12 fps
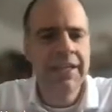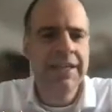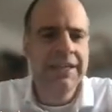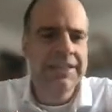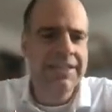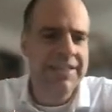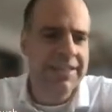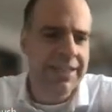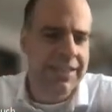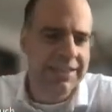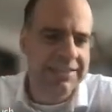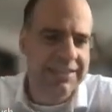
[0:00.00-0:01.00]
the
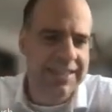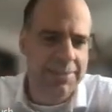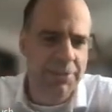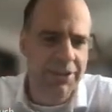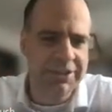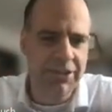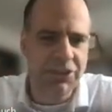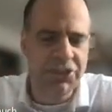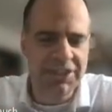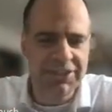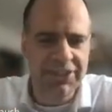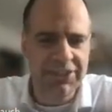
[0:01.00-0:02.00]
CMOS
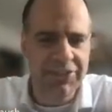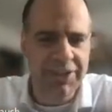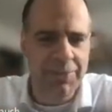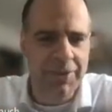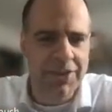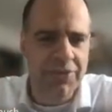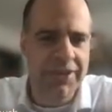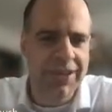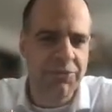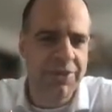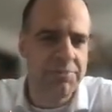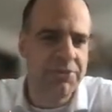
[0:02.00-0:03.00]
logic system, where you
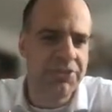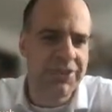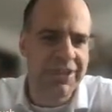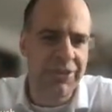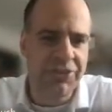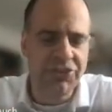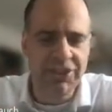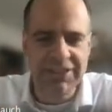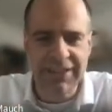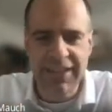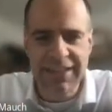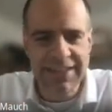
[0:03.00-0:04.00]
can represent logic
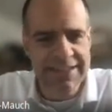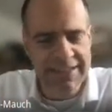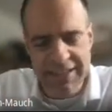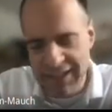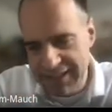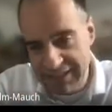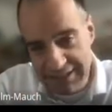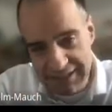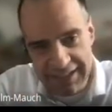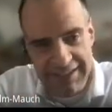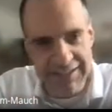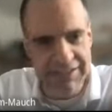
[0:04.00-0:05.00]
states as
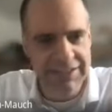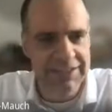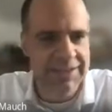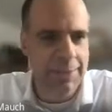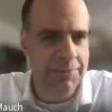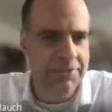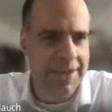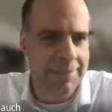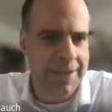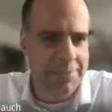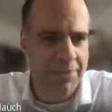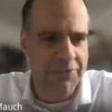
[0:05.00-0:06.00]
states in this
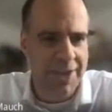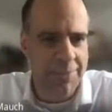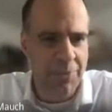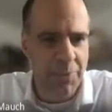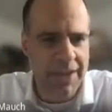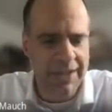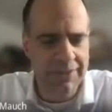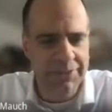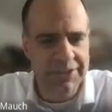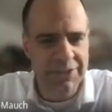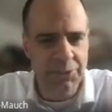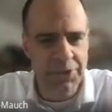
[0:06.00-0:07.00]
type of double well of
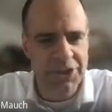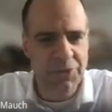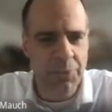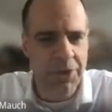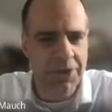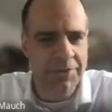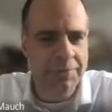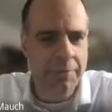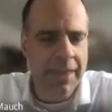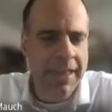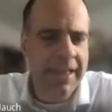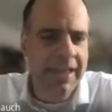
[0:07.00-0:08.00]
0 and 1,
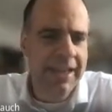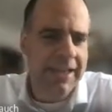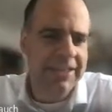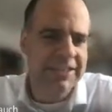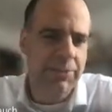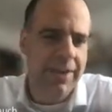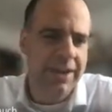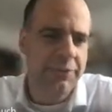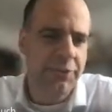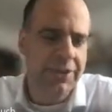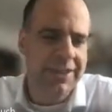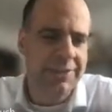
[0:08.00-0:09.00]
is quite
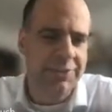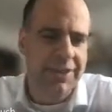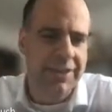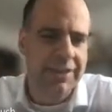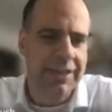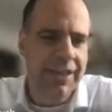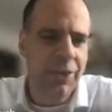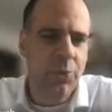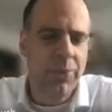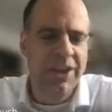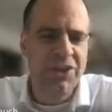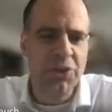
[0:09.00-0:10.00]
forgiving.
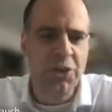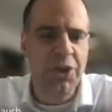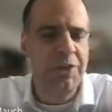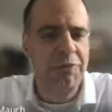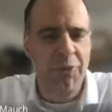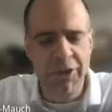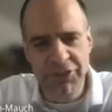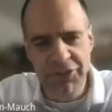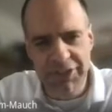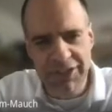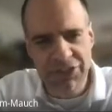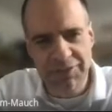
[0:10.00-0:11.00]
When your
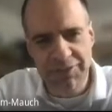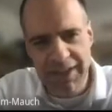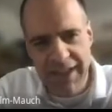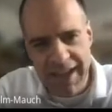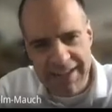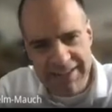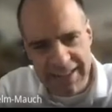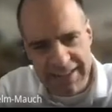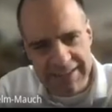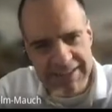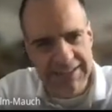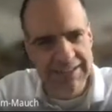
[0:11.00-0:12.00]
voltage, if the
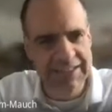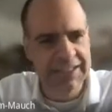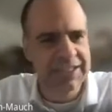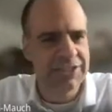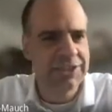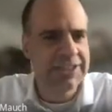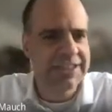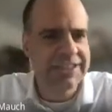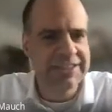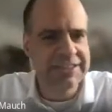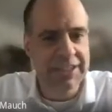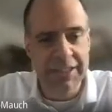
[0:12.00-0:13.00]
x-axis here
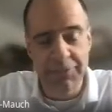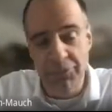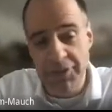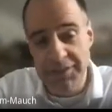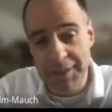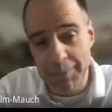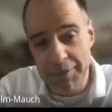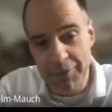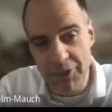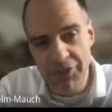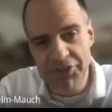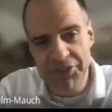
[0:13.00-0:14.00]
is, for example,
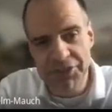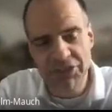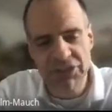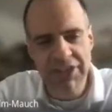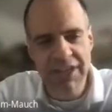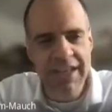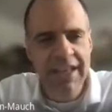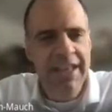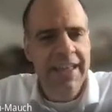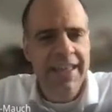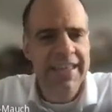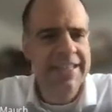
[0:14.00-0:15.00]
voltage,
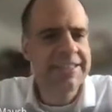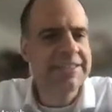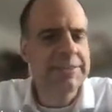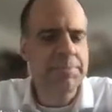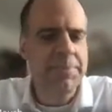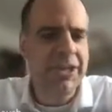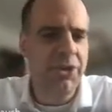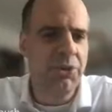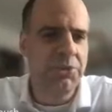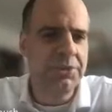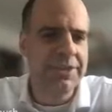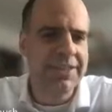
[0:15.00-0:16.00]
is
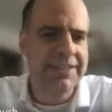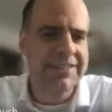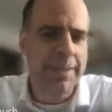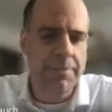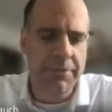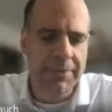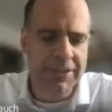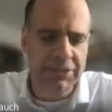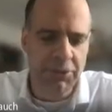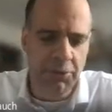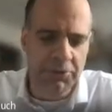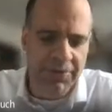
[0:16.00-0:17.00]
below some
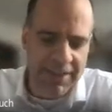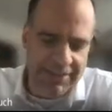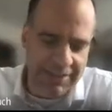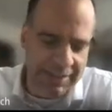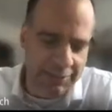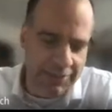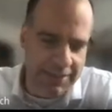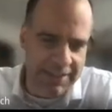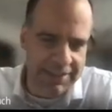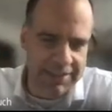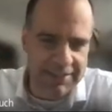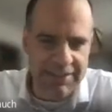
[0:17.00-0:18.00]
threshold we
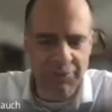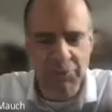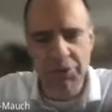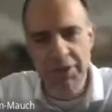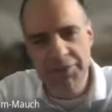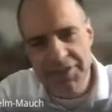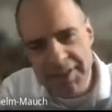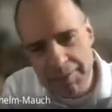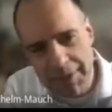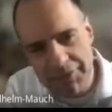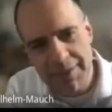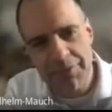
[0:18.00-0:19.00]
identified as 0, if it's
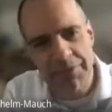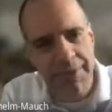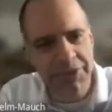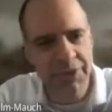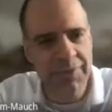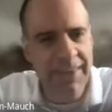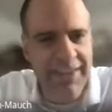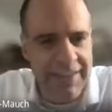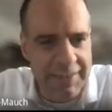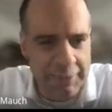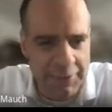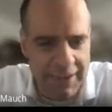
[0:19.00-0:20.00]
above some threshold we
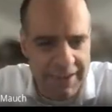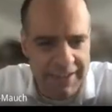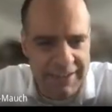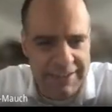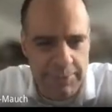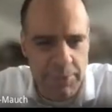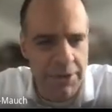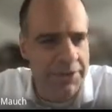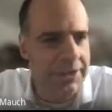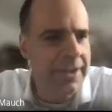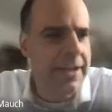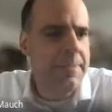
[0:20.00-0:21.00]
identified as
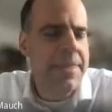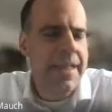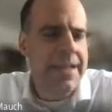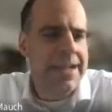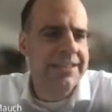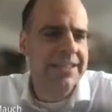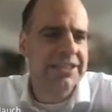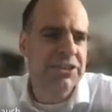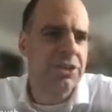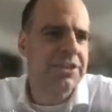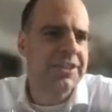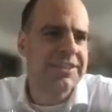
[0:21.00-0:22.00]
1, and the
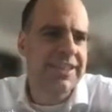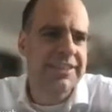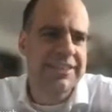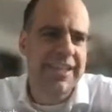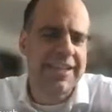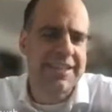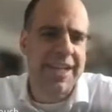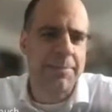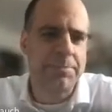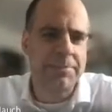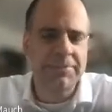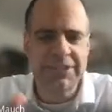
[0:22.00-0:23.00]
circuits are set
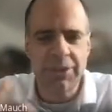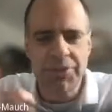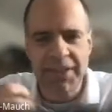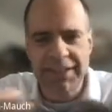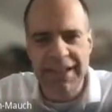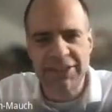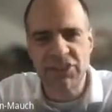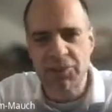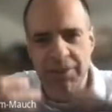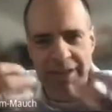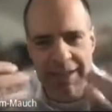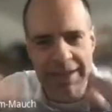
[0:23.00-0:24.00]
up so they
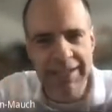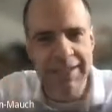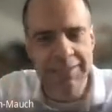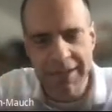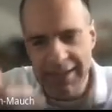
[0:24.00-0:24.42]
naturally